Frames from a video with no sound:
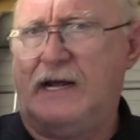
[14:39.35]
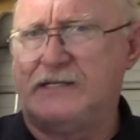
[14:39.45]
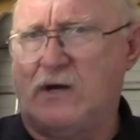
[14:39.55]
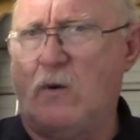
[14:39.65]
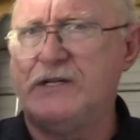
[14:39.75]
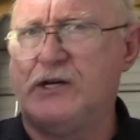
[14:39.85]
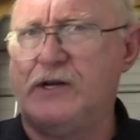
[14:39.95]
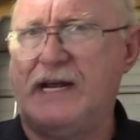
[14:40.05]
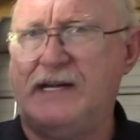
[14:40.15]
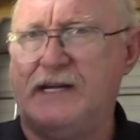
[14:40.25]
It's always a
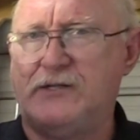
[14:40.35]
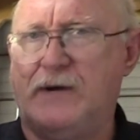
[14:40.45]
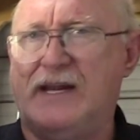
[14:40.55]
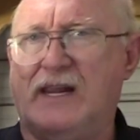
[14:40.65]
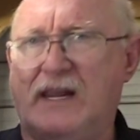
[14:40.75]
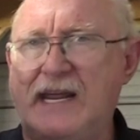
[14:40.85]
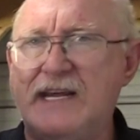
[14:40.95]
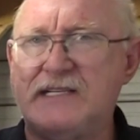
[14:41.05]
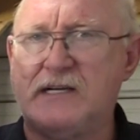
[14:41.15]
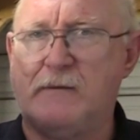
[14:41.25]
good idea to at
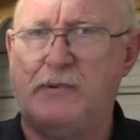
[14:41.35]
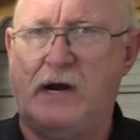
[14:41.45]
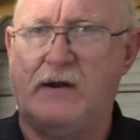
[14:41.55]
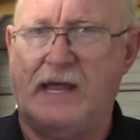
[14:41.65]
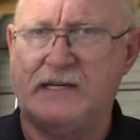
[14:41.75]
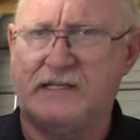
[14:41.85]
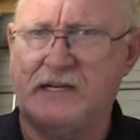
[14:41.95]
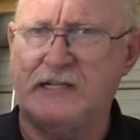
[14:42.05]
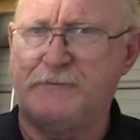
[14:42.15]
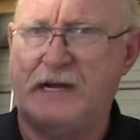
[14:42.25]
least compare that
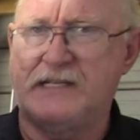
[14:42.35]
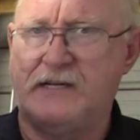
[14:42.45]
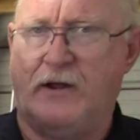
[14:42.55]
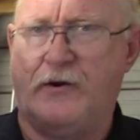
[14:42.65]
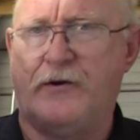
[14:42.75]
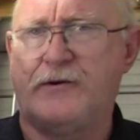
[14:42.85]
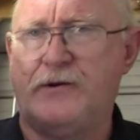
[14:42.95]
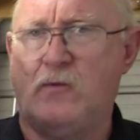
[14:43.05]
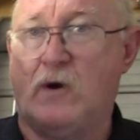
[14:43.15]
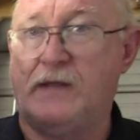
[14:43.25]
suspect cylinder
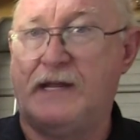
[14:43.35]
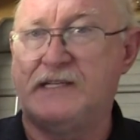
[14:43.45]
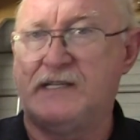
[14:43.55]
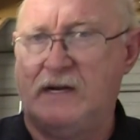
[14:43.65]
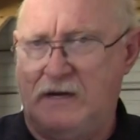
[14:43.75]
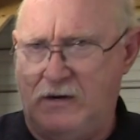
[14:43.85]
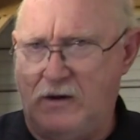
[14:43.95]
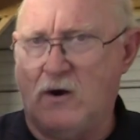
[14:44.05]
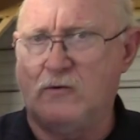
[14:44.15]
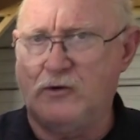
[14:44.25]
to one that's
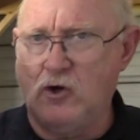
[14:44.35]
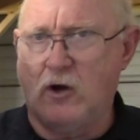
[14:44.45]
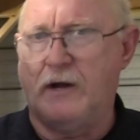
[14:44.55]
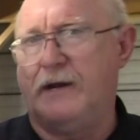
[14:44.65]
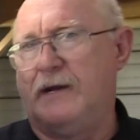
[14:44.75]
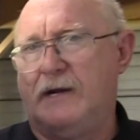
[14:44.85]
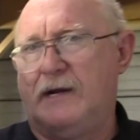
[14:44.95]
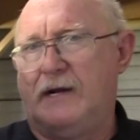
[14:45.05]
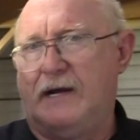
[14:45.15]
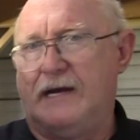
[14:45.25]
known good.
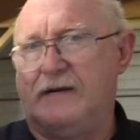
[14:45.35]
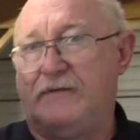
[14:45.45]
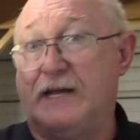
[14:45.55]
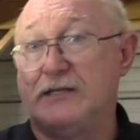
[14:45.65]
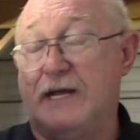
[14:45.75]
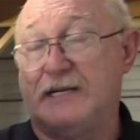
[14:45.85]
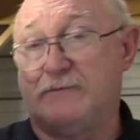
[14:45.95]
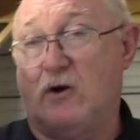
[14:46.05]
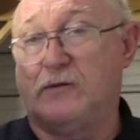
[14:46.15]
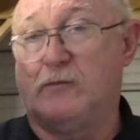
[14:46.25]
And if the engine has
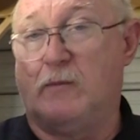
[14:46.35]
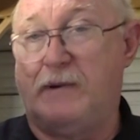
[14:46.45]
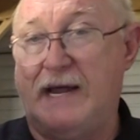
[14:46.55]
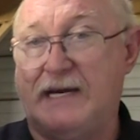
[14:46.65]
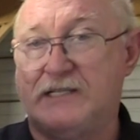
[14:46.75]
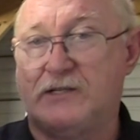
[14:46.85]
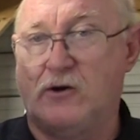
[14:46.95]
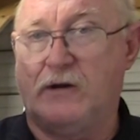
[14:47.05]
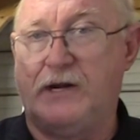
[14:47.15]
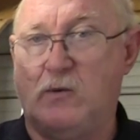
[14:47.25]
multiple banks,
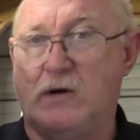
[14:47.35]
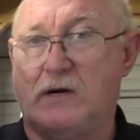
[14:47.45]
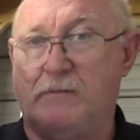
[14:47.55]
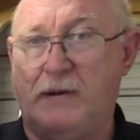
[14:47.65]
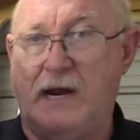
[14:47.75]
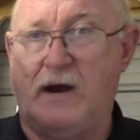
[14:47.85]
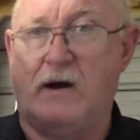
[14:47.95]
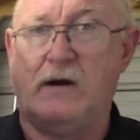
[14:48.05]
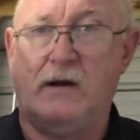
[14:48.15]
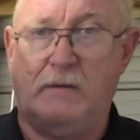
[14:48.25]
certainly you want to
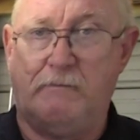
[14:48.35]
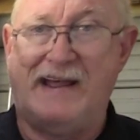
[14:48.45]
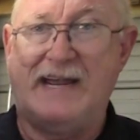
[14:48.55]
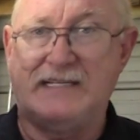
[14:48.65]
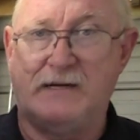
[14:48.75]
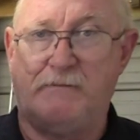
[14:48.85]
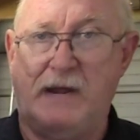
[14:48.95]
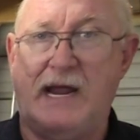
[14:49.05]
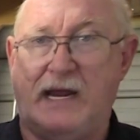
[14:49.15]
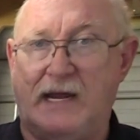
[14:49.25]
compare bank to
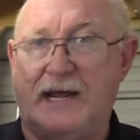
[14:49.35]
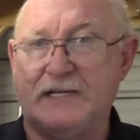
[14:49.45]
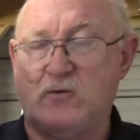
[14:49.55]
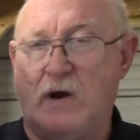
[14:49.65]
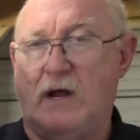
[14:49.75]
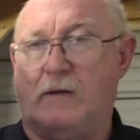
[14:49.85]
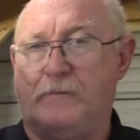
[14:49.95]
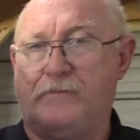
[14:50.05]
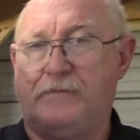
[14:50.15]
bank as well.